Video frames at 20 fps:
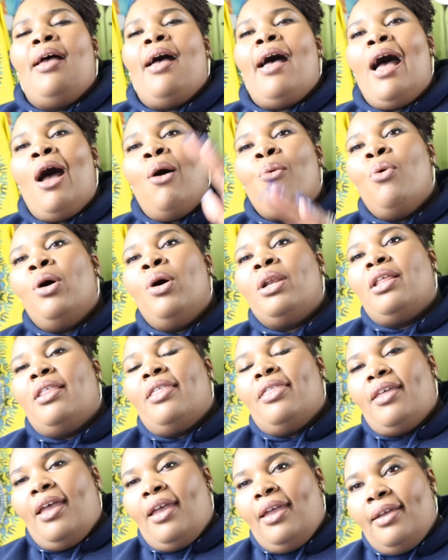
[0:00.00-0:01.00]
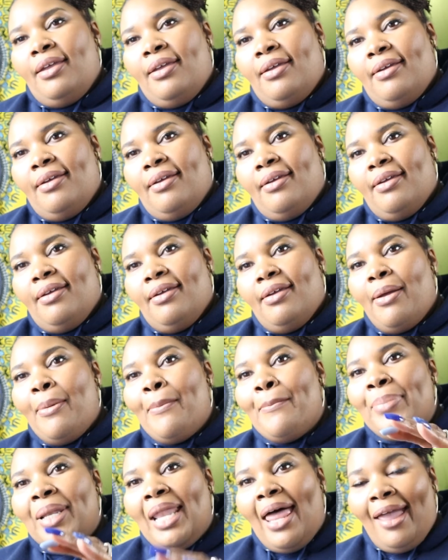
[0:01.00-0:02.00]
I want to thank
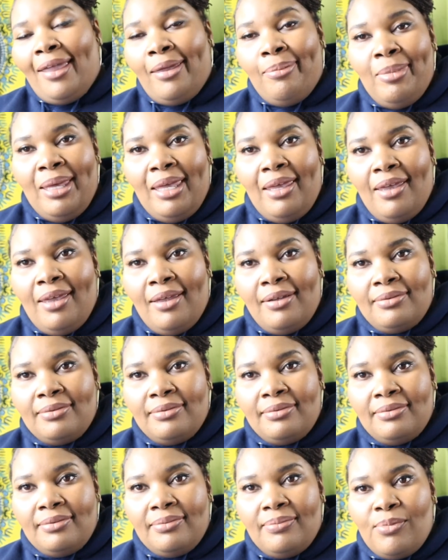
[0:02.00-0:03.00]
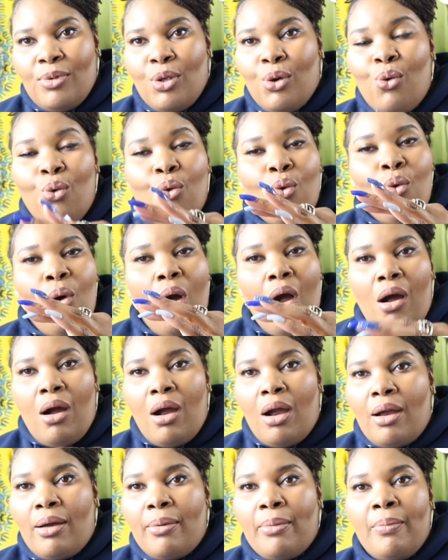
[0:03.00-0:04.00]
Black men who
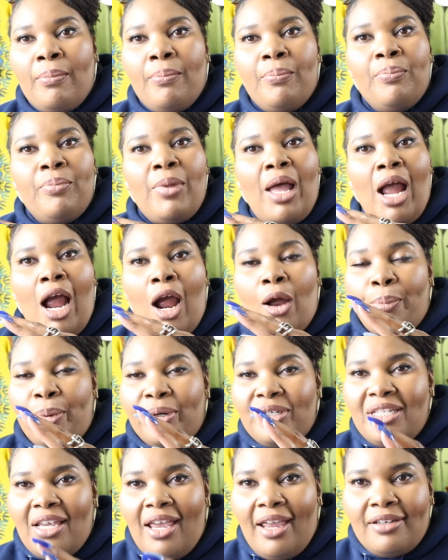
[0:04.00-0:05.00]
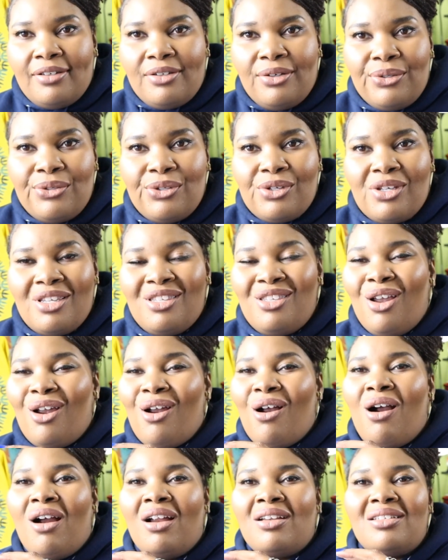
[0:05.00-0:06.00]
are our protectors, because
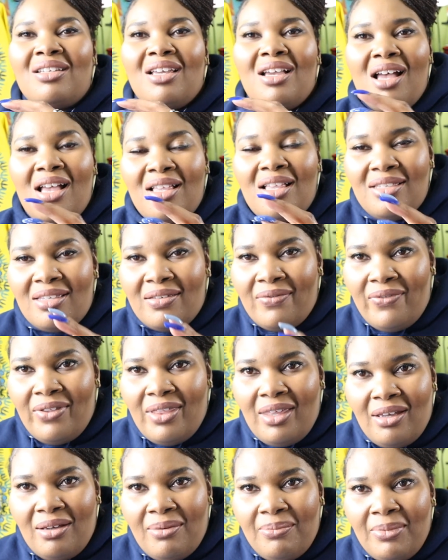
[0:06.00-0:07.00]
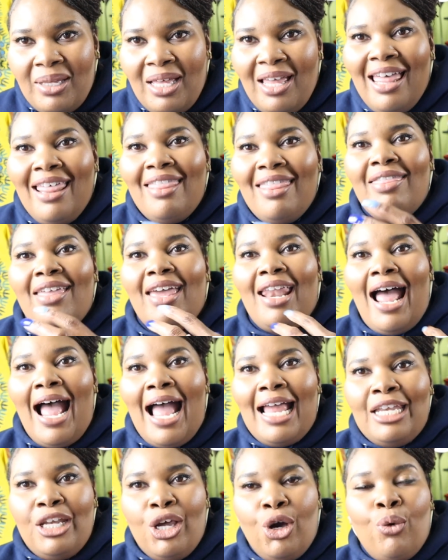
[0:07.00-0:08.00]
there are tons of them that
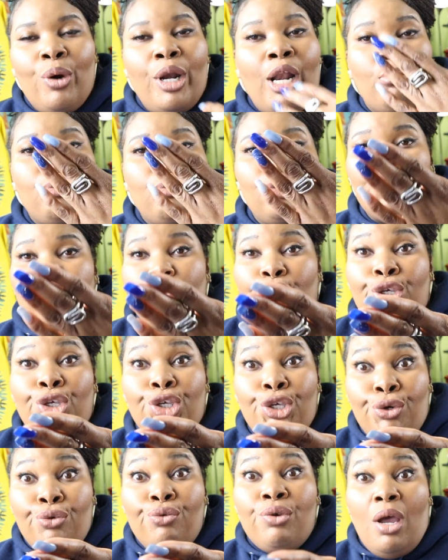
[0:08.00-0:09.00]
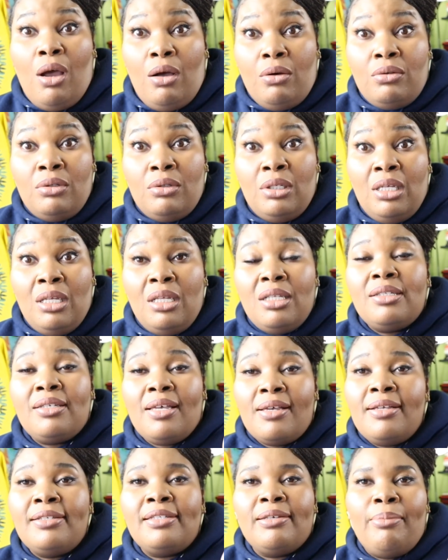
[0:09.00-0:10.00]
I know, and I'm sure you know,
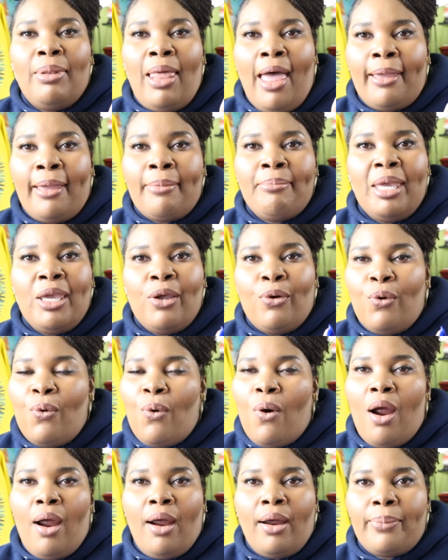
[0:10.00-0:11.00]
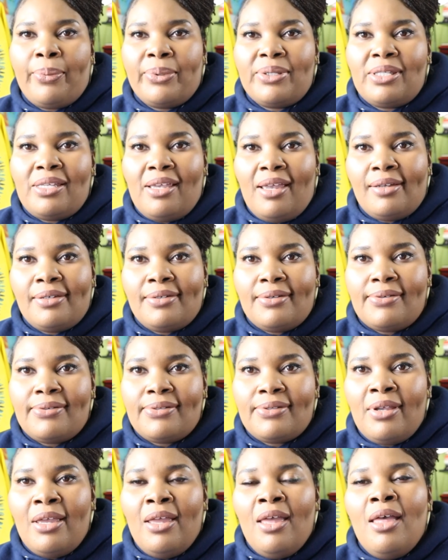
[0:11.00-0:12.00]
tons of Black men who are our
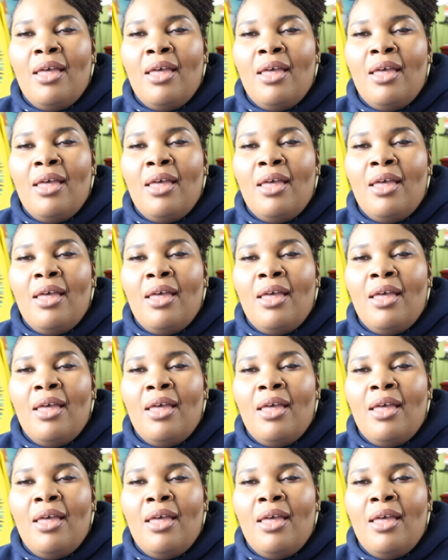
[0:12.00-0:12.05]
protectors.